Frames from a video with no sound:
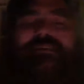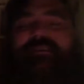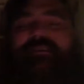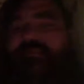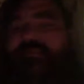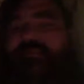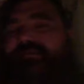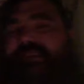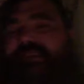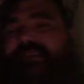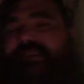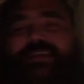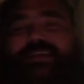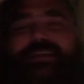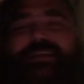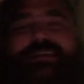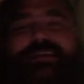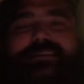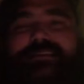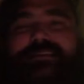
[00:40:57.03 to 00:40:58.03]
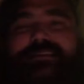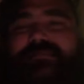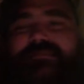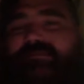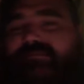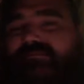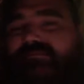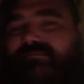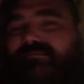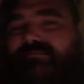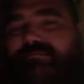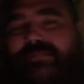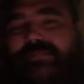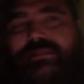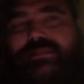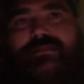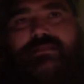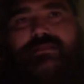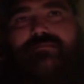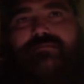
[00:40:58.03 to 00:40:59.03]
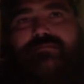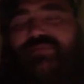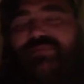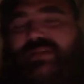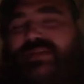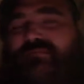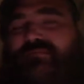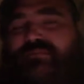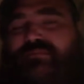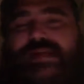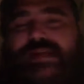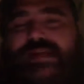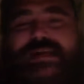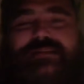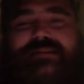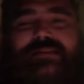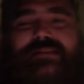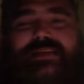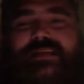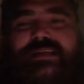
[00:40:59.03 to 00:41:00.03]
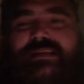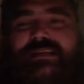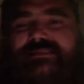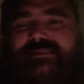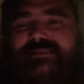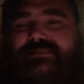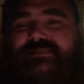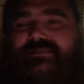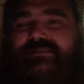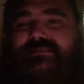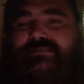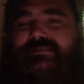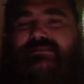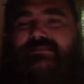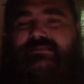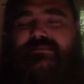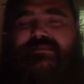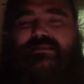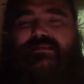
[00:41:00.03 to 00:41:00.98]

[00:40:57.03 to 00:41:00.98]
fucking Blood and Black Lace or